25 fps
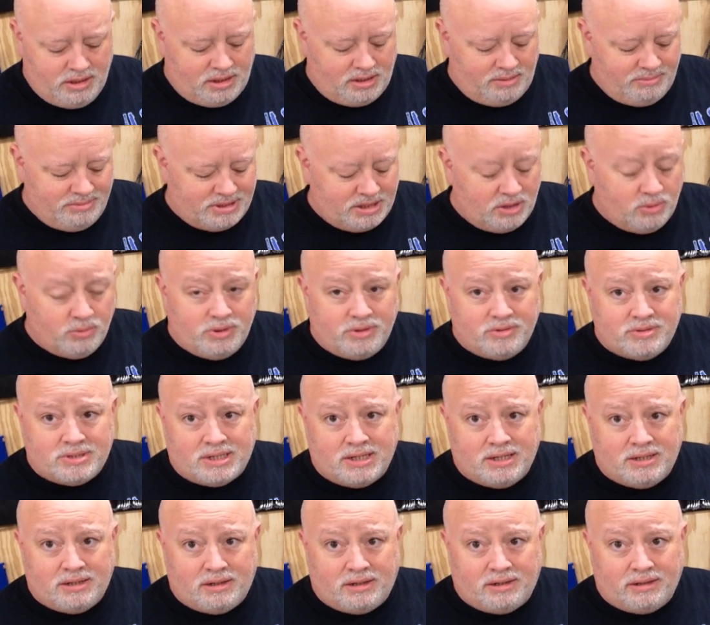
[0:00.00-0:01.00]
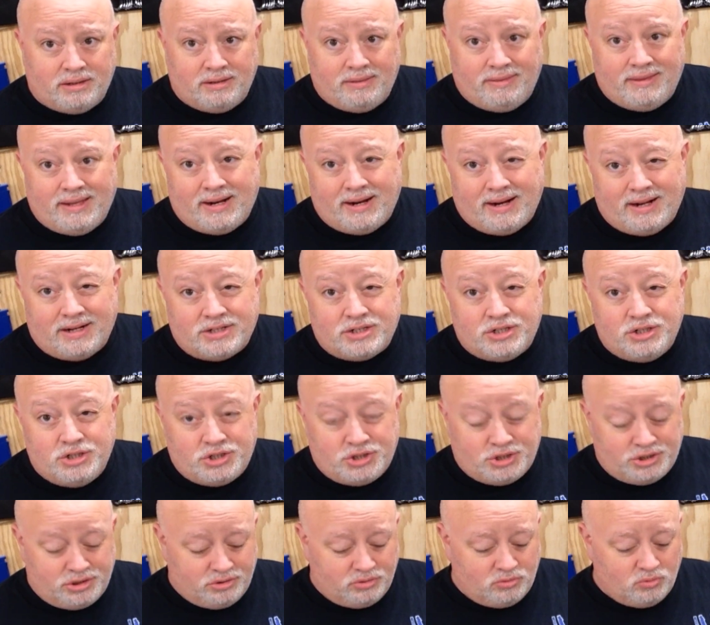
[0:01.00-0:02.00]
It's got Windows 10 on it, and that actually
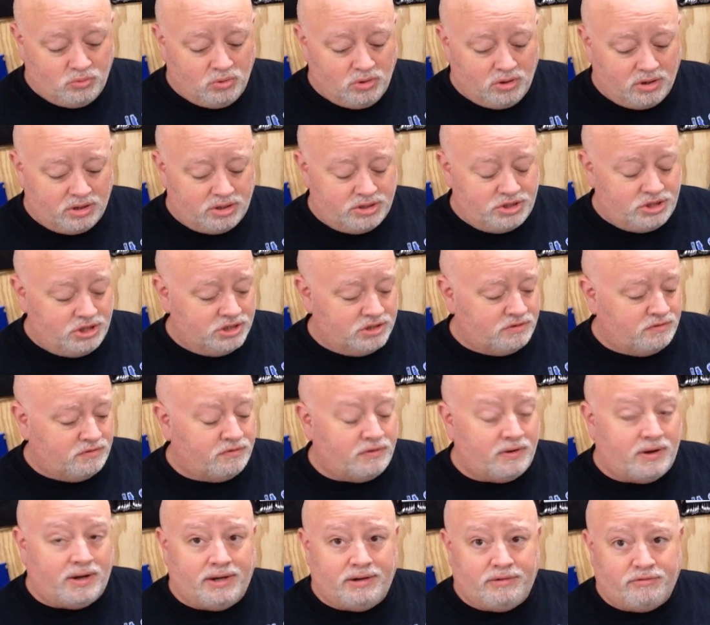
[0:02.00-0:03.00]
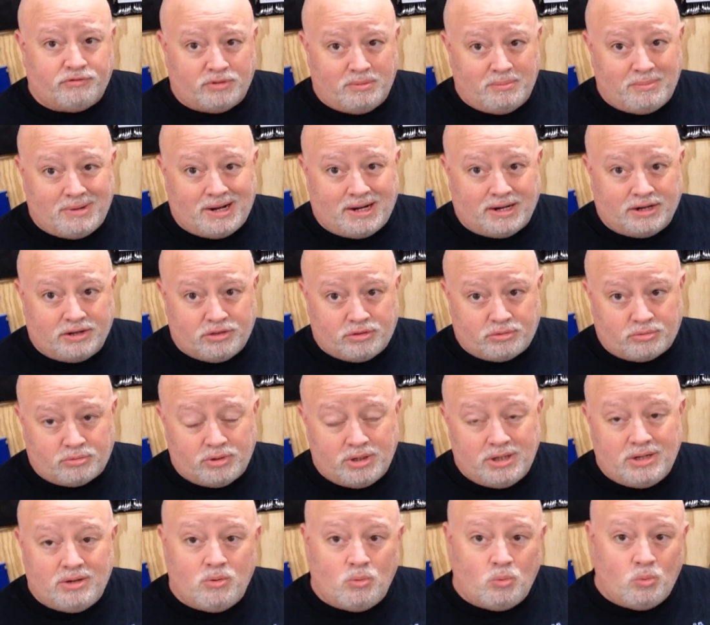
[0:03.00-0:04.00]
should work just fine for Mach
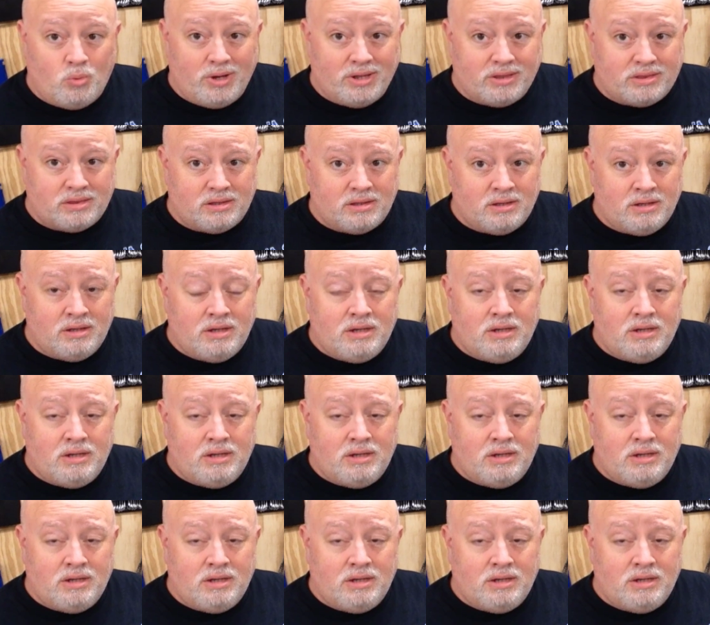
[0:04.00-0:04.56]
3 with